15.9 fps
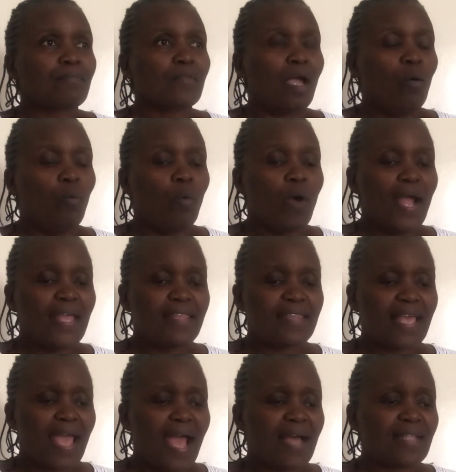why
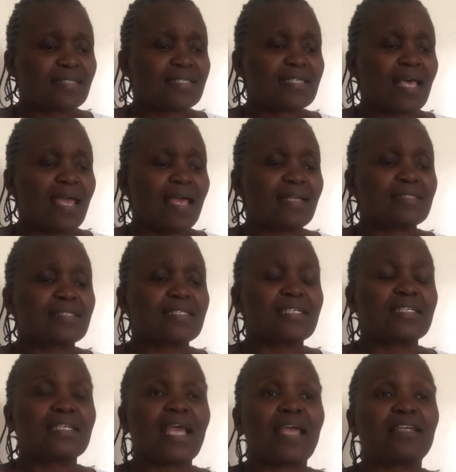the
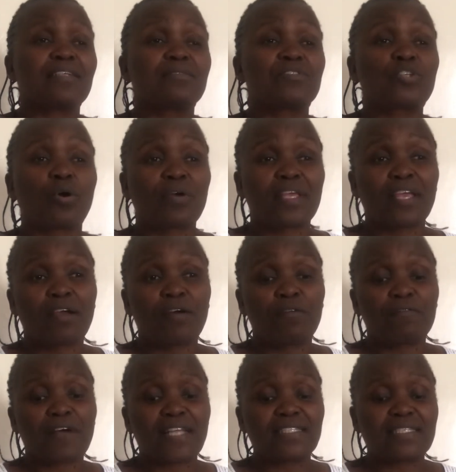anxiety, I'm talking
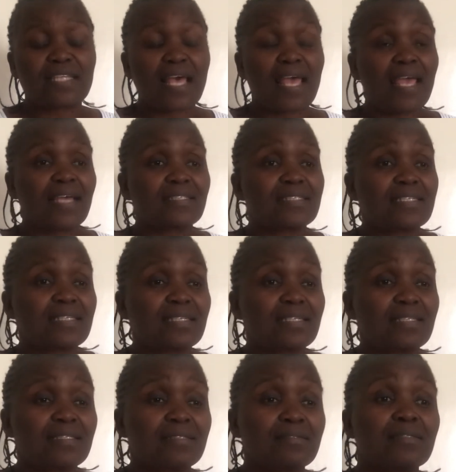of
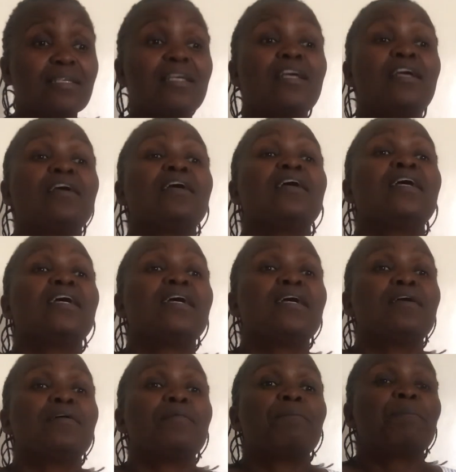anxiety,
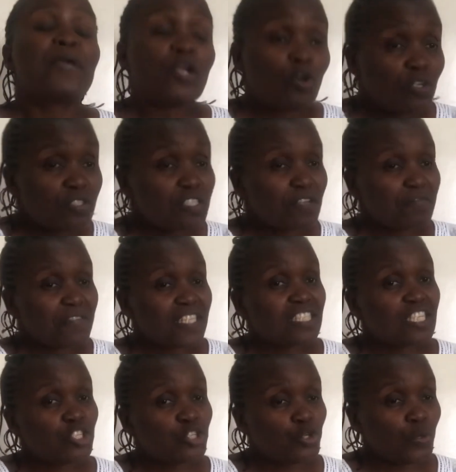because of the
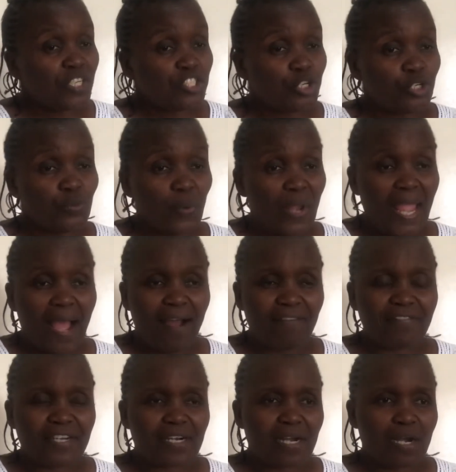situation we
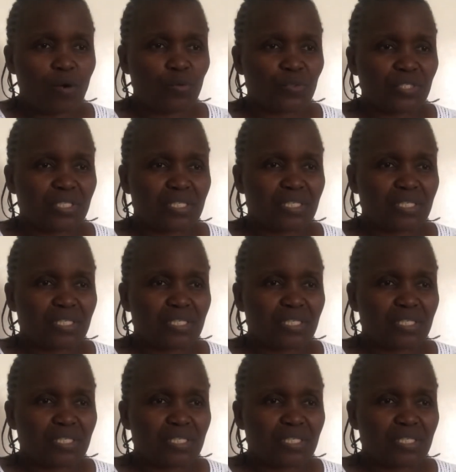have around.